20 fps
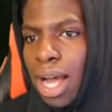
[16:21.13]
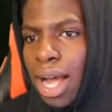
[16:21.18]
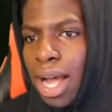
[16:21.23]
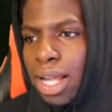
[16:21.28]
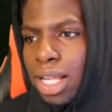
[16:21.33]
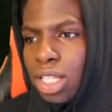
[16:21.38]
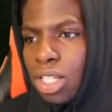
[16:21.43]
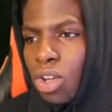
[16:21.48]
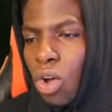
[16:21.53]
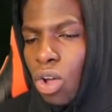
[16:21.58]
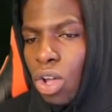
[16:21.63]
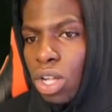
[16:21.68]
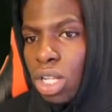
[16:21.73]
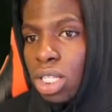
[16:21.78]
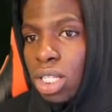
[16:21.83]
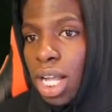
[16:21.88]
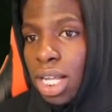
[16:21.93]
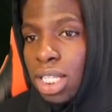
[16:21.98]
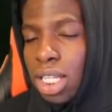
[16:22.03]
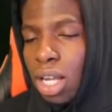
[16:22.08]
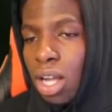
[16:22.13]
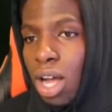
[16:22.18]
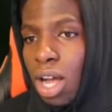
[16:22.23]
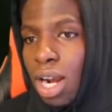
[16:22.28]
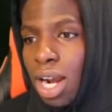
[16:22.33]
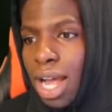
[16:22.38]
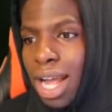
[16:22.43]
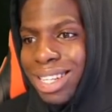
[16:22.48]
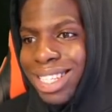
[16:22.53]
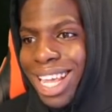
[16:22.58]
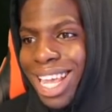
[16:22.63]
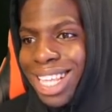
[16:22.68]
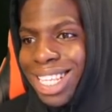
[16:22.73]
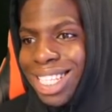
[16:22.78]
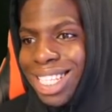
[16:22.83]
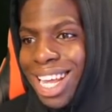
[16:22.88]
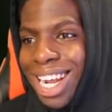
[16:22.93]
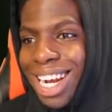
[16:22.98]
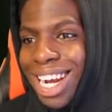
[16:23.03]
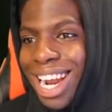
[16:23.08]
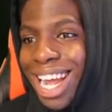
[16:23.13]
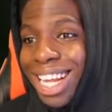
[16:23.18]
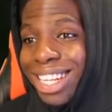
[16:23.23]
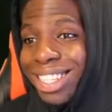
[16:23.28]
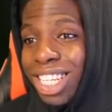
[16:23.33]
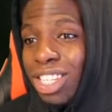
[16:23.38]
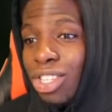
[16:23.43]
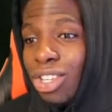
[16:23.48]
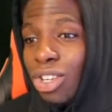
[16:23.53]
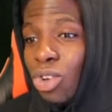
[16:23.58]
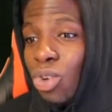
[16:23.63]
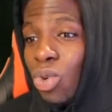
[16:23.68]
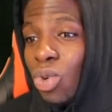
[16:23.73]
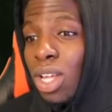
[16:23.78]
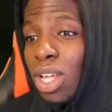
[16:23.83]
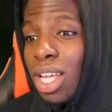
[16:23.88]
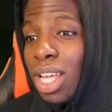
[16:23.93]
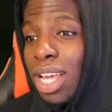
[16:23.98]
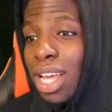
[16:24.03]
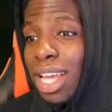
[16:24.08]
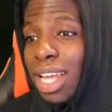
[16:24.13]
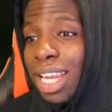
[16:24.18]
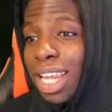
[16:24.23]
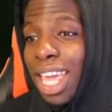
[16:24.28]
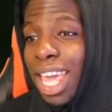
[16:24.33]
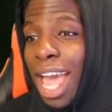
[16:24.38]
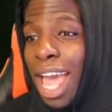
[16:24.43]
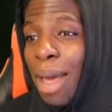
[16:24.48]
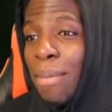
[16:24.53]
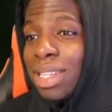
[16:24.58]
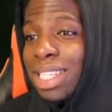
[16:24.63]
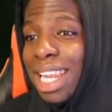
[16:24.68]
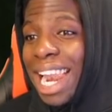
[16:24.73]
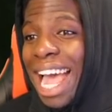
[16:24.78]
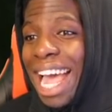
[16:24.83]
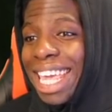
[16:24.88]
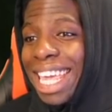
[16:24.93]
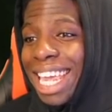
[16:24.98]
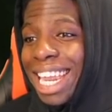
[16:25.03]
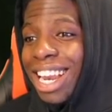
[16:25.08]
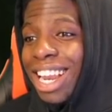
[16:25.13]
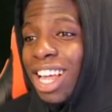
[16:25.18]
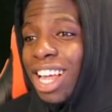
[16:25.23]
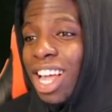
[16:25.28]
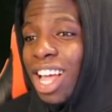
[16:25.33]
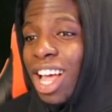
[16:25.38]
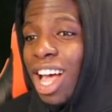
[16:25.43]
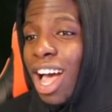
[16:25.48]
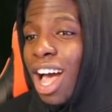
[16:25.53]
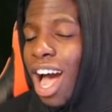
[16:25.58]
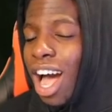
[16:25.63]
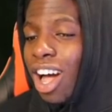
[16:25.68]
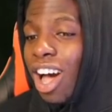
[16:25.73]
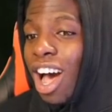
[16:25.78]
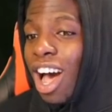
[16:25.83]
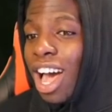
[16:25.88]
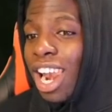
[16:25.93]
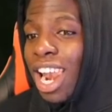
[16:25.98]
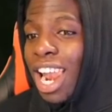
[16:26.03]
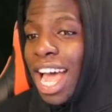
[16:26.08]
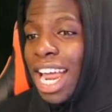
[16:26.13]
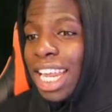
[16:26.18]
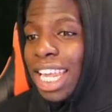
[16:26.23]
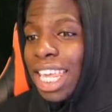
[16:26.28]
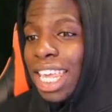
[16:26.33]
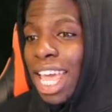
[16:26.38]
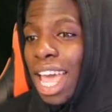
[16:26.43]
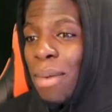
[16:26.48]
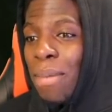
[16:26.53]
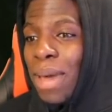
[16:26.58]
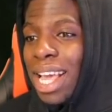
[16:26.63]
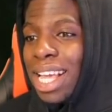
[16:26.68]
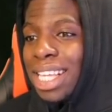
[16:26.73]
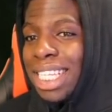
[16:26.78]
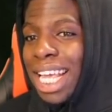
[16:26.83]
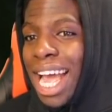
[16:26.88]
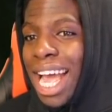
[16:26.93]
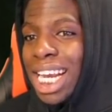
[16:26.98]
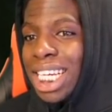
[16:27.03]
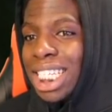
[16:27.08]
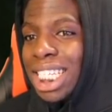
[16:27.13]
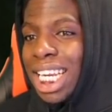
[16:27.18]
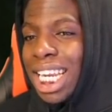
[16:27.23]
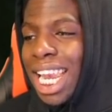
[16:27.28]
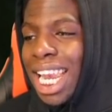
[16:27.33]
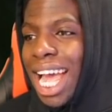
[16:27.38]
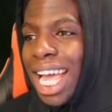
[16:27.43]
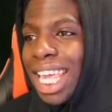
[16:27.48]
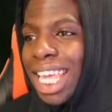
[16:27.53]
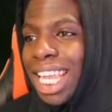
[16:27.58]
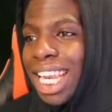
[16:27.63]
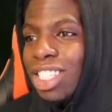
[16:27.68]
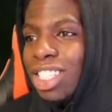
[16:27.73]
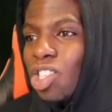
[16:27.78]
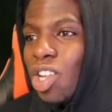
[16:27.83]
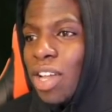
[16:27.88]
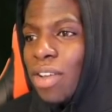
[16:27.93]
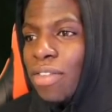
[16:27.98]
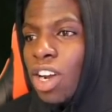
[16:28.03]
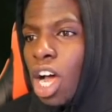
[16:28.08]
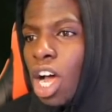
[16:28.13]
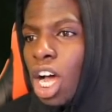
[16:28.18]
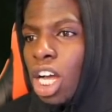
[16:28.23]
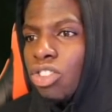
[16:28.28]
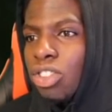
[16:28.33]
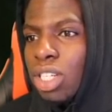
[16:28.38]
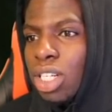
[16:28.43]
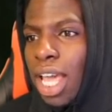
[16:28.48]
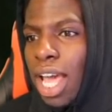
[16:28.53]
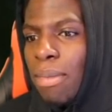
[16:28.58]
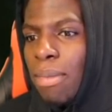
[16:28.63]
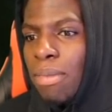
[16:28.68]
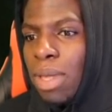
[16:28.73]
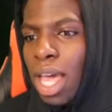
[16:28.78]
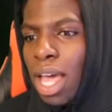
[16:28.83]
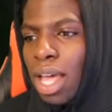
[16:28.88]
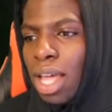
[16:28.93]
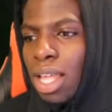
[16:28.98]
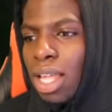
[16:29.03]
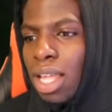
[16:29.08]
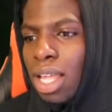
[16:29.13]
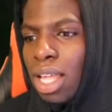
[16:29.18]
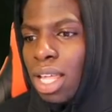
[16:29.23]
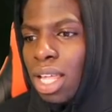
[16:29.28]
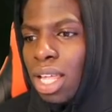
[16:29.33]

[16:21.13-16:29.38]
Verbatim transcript: guy, he's got good stats. I can't lie. Takes it to 92. The chem is lacking. I can't lie. The chem is actually lacking. It's not even 100 chem yet.